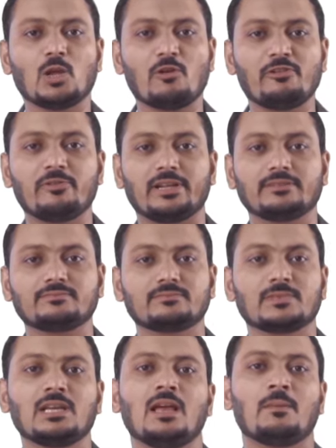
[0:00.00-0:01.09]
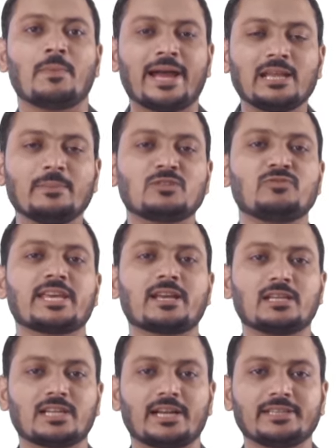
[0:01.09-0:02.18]
Hello everyone, my name is Vijay
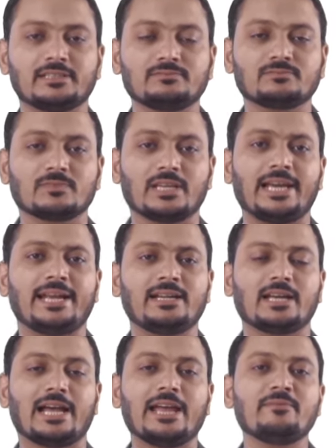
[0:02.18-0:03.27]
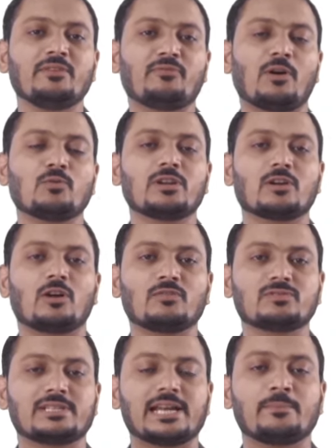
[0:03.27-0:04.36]
Kantharia and I am the founder
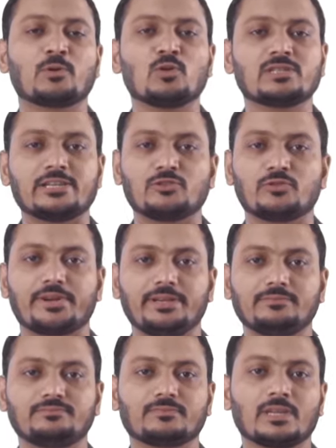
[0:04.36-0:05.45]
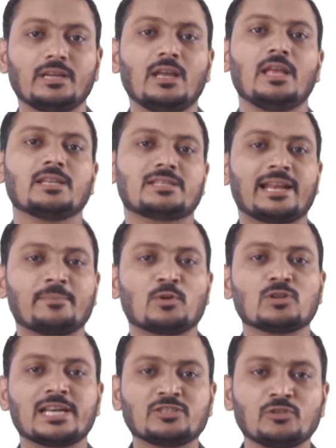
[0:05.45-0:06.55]
of Cerebroz EduTree.
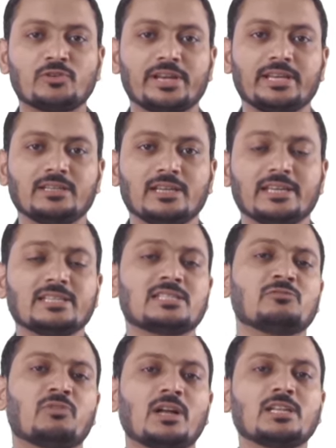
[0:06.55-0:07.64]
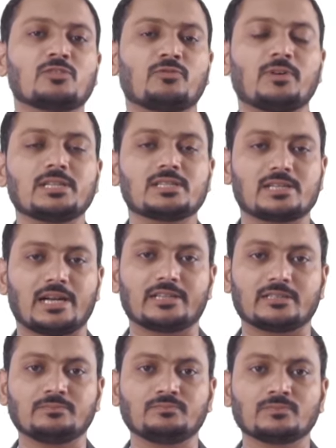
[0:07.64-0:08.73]
Cerebroz EduTree is the world's first
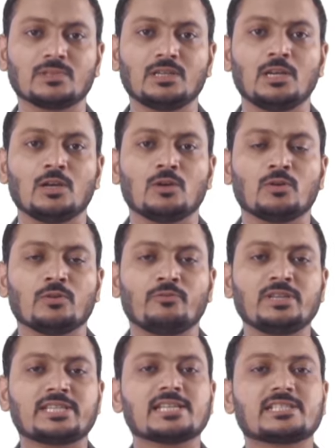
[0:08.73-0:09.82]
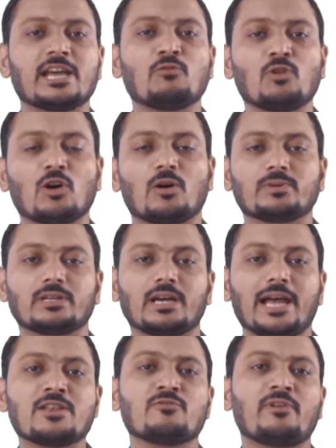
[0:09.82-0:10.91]
startup which has developed
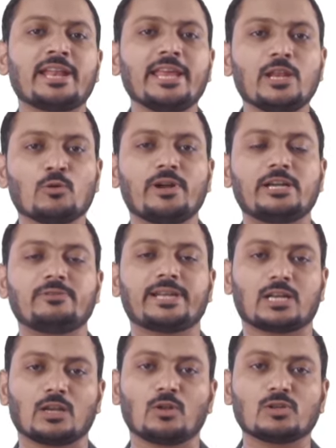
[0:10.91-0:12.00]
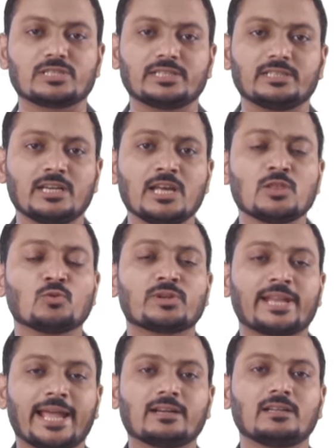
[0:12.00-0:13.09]
a very innovative technology to
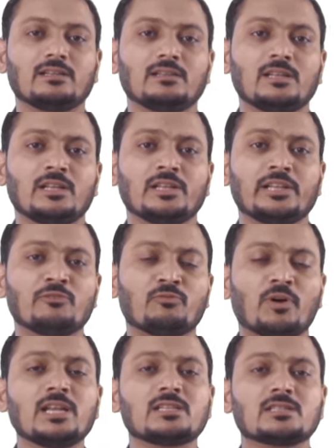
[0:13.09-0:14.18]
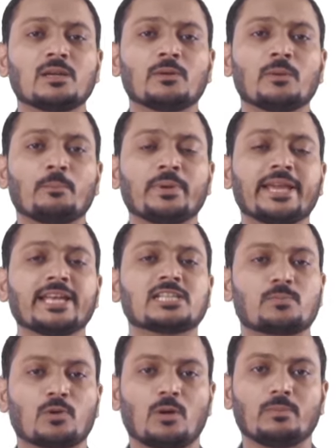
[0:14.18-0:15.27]
tackle the world's
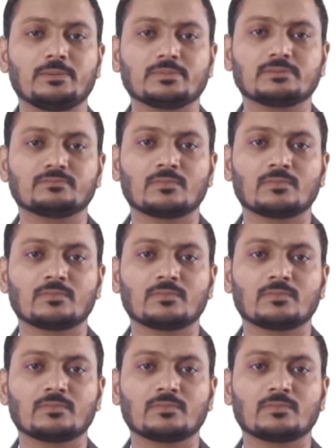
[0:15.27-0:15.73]
biggest problems.